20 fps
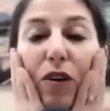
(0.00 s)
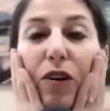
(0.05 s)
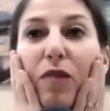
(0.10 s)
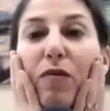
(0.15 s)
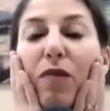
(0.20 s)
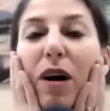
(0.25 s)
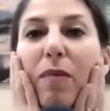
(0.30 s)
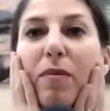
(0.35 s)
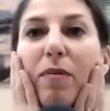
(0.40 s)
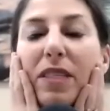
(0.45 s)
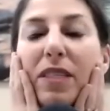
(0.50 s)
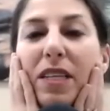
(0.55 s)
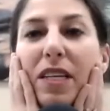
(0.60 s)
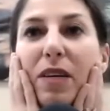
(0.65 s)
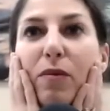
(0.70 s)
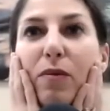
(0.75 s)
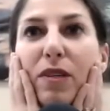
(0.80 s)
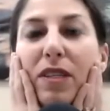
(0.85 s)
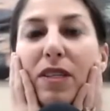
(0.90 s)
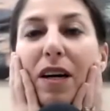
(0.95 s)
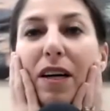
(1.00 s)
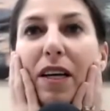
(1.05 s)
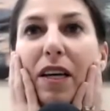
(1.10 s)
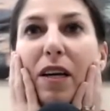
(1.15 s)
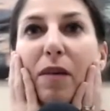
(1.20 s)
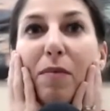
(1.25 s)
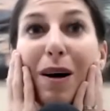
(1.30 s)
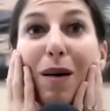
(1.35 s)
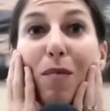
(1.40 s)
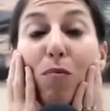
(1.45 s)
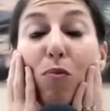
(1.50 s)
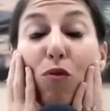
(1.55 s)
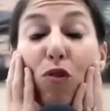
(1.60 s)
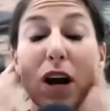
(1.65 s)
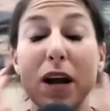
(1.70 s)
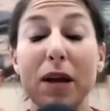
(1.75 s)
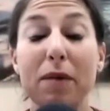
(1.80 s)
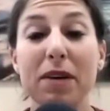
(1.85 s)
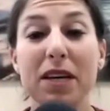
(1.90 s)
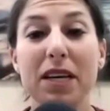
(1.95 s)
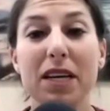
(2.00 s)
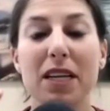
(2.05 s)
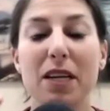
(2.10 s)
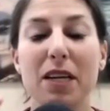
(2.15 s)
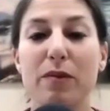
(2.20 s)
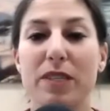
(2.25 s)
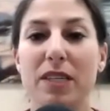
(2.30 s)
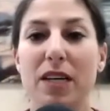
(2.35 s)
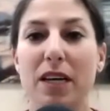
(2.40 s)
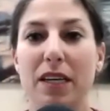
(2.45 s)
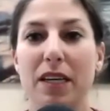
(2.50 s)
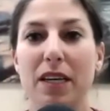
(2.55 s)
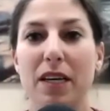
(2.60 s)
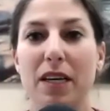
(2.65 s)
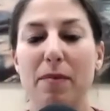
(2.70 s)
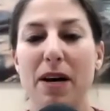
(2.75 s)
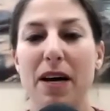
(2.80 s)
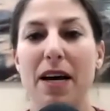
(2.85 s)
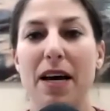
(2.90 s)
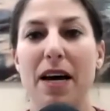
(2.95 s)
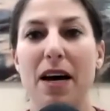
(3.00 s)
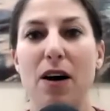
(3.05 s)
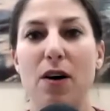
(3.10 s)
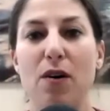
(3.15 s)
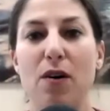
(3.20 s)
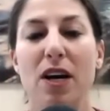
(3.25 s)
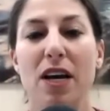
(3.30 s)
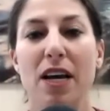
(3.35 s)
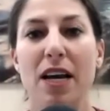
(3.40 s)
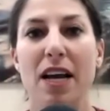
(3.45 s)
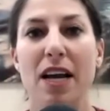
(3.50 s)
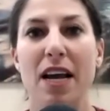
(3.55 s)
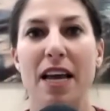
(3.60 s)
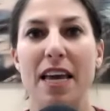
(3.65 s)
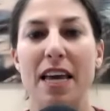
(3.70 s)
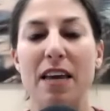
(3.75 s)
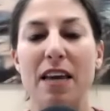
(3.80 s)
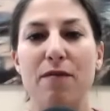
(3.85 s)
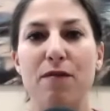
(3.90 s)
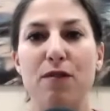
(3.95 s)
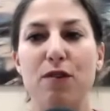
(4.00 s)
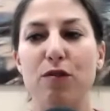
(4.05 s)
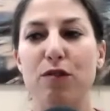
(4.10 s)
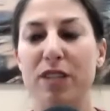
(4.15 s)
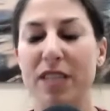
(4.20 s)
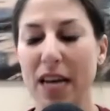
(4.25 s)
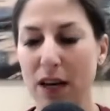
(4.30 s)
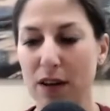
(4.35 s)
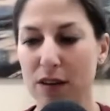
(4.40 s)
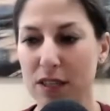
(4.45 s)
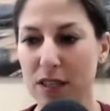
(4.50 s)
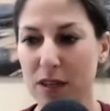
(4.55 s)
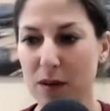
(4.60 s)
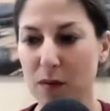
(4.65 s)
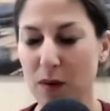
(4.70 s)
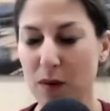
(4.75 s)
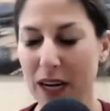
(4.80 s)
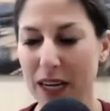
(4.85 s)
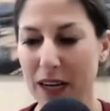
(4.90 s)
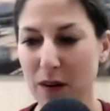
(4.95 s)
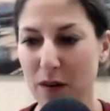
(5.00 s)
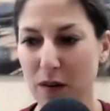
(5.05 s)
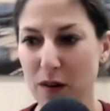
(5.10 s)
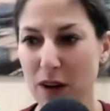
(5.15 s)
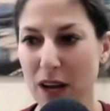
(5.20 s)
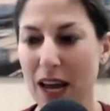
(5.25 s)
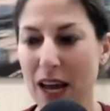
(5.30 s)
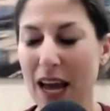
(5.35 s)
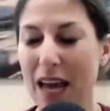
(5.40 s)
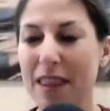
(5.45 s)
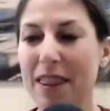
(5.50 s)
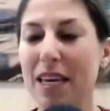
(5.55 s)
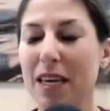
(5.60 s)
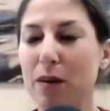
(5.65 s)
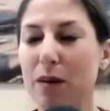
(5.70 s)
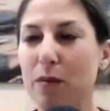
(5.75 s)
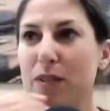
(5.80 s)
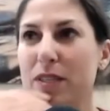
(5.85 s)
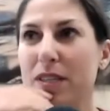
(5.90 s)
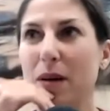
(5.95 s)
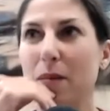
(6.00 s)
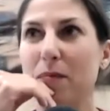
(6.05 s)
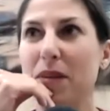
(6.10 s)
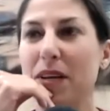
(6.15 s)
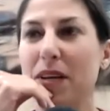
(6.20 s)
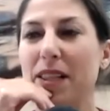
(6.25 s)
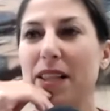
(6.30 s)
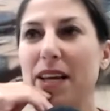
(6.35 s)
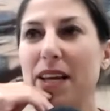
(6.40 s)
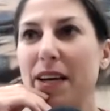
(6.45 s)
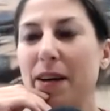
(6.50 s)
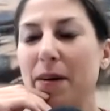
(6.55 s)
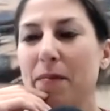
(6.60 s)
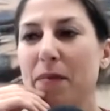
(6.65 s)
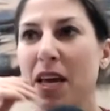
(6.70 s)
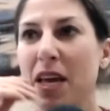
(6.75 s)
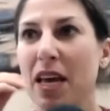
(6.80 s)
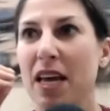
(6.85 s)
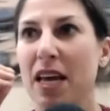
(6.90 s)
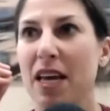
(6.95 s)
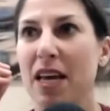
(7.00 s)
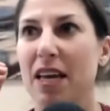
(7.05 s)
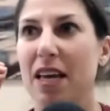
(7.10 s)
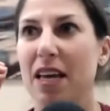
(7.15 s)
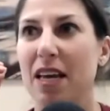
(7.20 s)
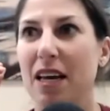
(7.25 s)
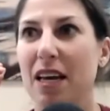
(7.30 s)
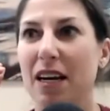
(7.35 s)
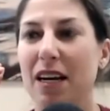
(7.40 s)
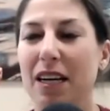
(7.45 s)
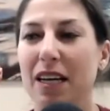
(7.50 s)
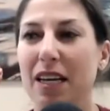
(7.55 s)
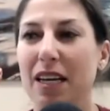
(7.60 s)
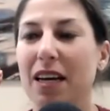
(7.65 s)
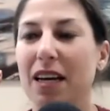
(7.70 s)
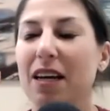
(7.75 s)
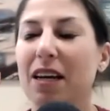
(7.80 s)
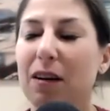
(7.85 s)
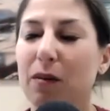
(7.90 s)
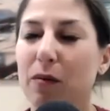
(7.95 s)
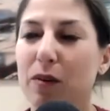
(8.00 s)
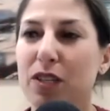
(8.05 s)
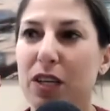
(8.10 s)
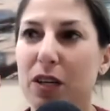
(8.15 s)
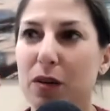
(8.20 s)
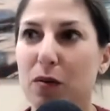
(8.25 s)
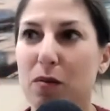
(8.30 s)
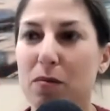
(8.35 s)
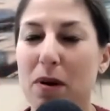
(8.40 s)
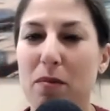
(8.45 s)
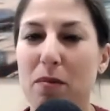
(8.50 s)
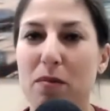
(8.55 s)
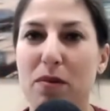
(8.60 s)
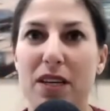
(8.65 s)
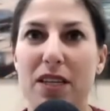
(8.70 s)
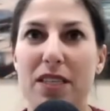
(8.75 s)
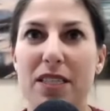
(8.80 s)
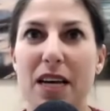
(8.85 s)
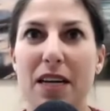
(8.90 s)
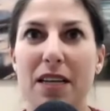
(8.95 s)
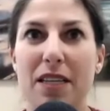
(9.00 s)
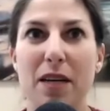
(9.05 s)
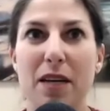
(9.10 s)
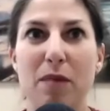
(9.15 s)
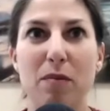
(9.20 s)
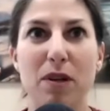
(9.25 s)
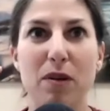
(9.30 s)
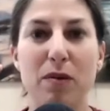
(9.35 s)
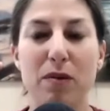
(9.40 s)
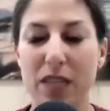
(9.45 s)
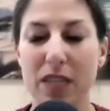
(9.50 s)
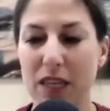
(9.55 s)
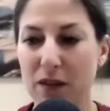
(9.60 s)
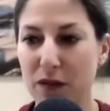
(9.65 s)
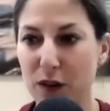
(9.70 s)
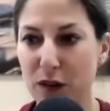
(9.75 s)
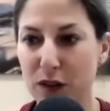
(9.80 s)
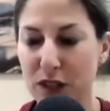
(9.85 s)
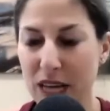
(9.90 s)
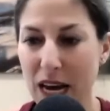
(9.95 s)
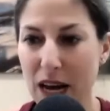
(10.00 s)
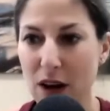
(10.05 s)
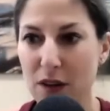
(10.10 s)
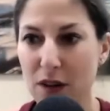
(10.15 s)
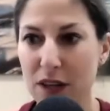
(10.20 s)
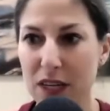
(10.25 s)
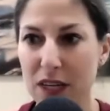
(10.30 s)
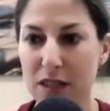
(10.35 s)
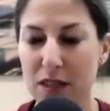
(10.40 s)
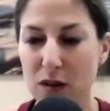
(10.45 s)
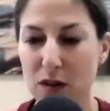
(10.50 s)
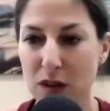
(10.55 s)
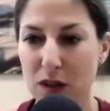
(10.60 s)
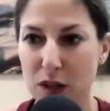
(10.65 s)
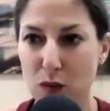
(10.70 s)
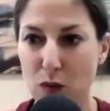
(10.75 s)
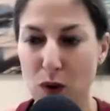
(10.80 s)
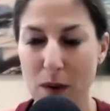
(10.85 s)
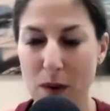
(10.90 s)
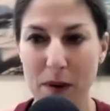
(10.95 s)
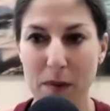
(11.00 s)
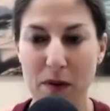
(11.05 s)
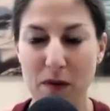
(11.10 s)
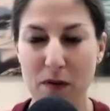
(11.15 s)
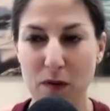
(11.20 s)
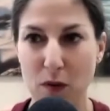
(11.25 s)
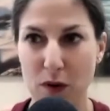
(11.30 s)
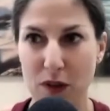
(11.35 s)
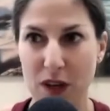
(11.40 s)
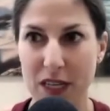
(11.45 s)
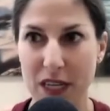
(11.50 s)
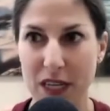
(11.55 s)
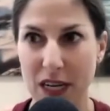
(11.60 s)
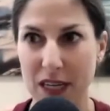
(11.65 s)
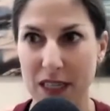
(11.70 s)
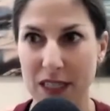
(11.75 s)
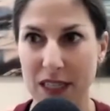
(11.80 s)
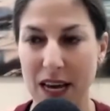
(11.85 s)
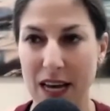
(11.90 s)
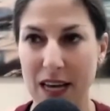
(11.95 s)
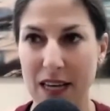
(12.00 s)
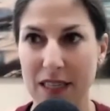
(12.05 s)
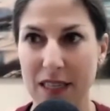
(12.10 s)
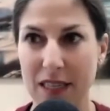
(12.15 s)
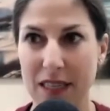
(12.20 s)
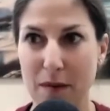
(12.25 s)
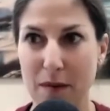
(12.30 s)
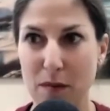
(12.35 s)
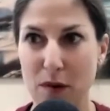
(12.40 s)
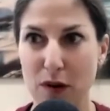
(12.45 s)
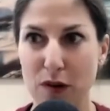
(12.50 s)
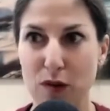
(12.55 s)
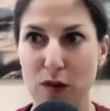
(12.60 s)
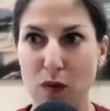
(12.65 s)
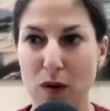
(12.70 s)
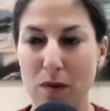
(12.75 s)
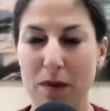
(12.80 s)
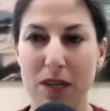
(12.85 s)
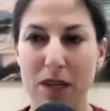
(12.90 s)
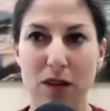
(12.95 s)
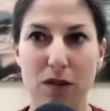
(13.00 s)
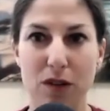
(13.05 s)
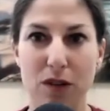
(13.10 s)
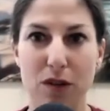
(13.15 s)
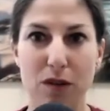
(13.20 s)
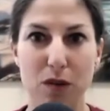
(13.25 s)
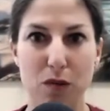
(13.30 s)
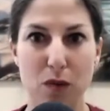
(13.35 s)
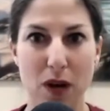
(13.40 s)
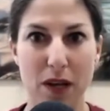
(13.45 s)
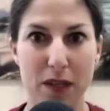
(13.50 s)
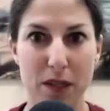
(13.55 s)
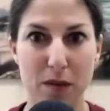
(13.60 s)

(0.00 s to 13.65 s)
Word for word: Robbins, and he was talking about priming and he was talking about how if you tell someone, I can't, I think it was something like, I, I, wish I could remember the exact thing, but it was like if you tell these these women before they take a test that most women don't do as well as